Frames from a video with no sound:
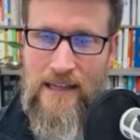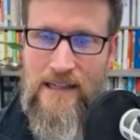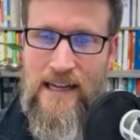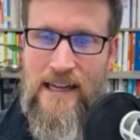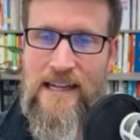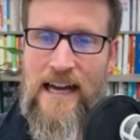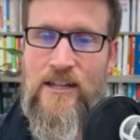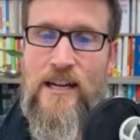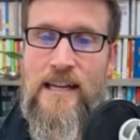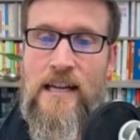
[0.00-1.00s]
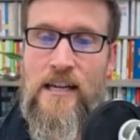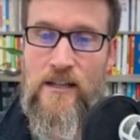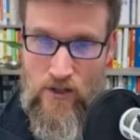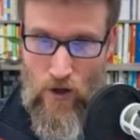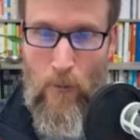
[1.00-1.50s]
is actually
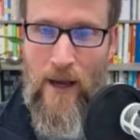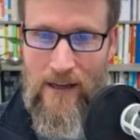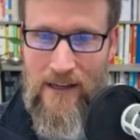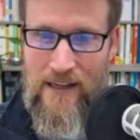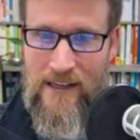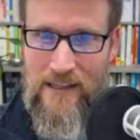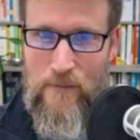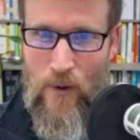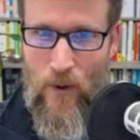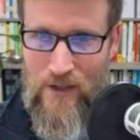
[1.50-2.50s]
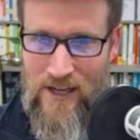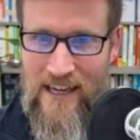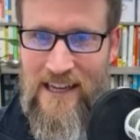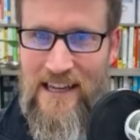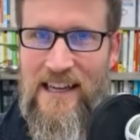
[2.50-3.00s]
stopping, it's the
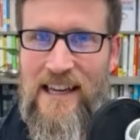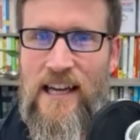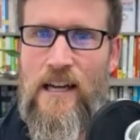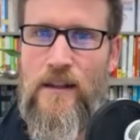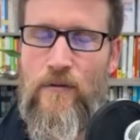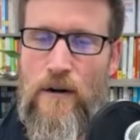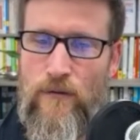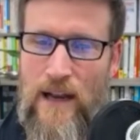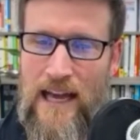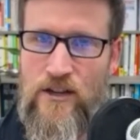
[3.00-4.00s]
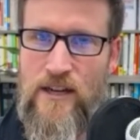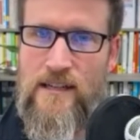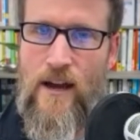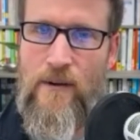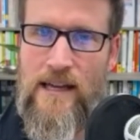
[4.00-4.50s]
pausing. The reflection is
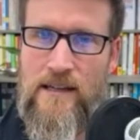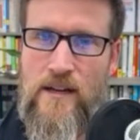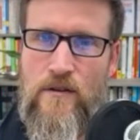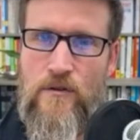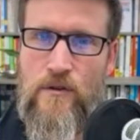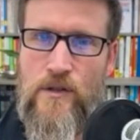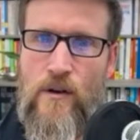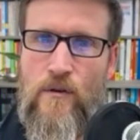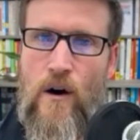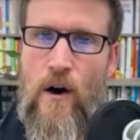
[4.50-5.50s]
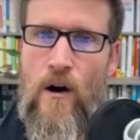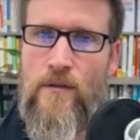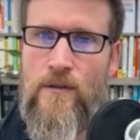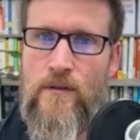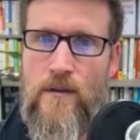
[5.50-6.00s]
going into neutral. So
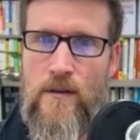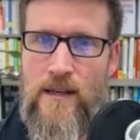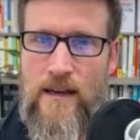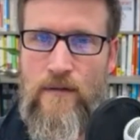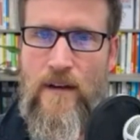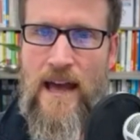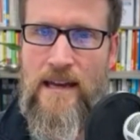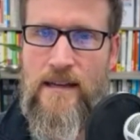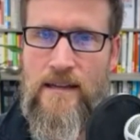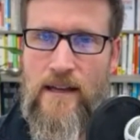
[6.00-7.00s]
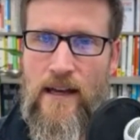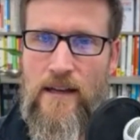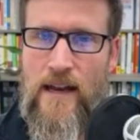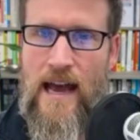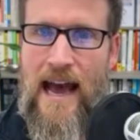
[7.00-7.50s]
on the event
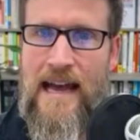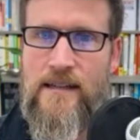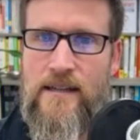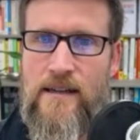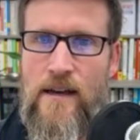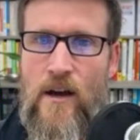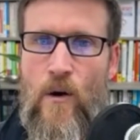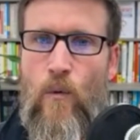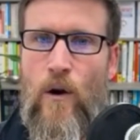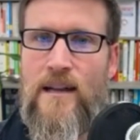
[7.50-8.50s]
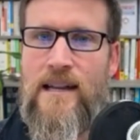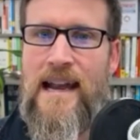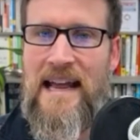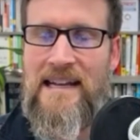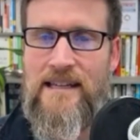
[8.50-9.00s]
and ask what
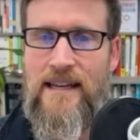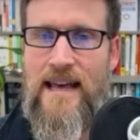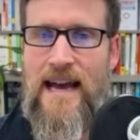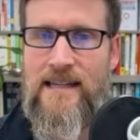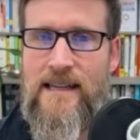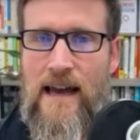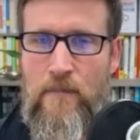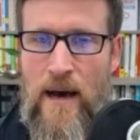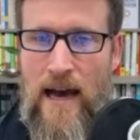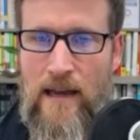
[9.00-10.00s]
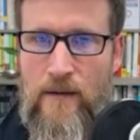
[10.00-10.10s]
led to that setback.